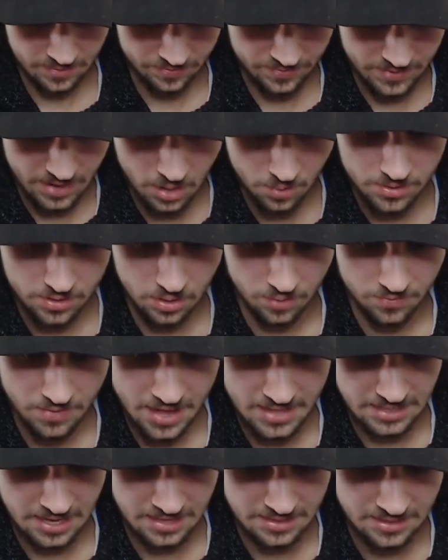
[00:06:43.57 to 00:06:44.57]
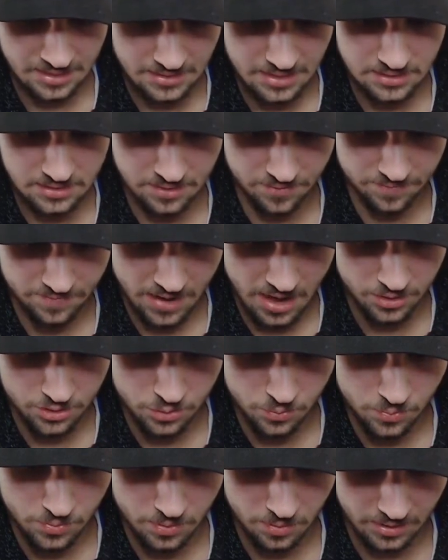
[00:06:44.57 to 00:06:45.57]
There we go. I think that's the
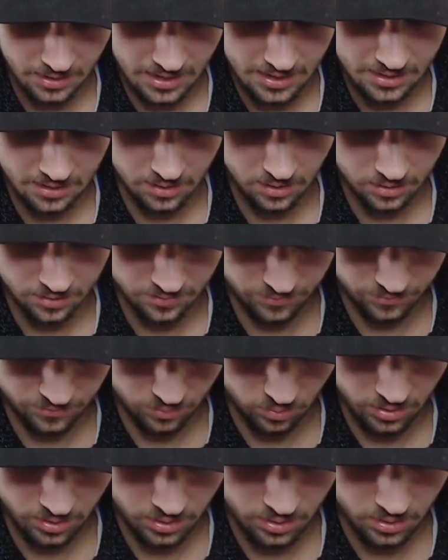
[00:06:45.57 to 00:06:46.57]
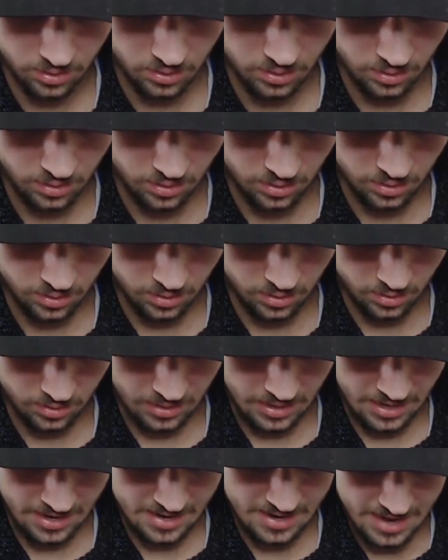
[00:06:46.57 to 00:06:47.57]
value we were kind of looking for.
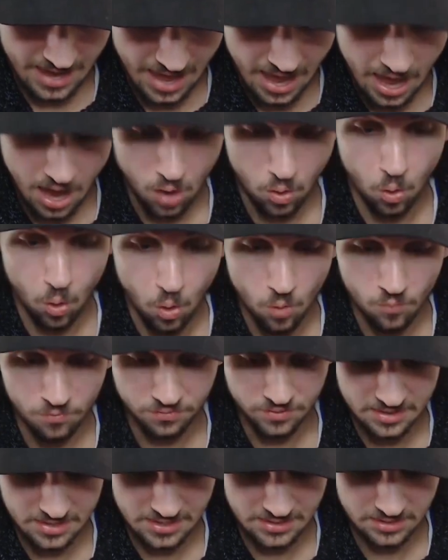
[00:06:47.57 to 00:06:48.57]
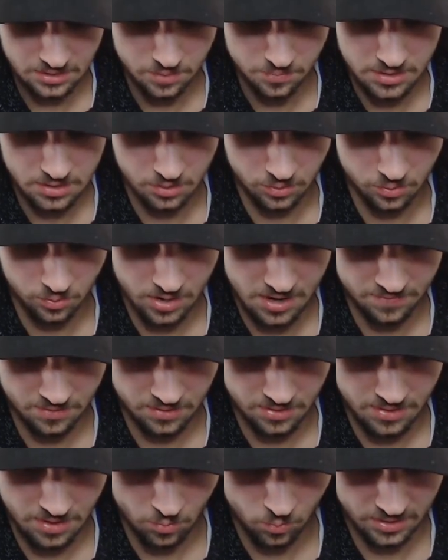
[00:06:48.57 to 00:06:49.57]
And now, hopefully, this could be the
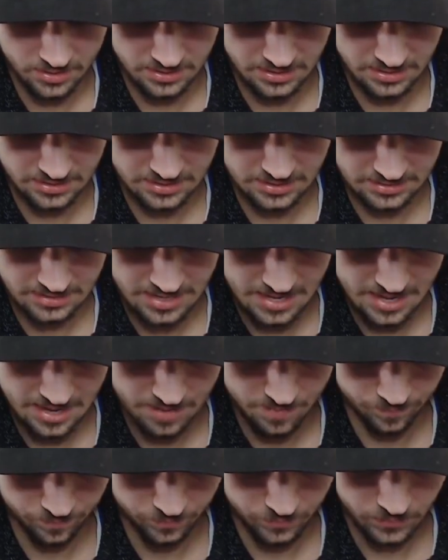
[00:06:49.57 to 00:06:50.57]
graveyard that wins us this game.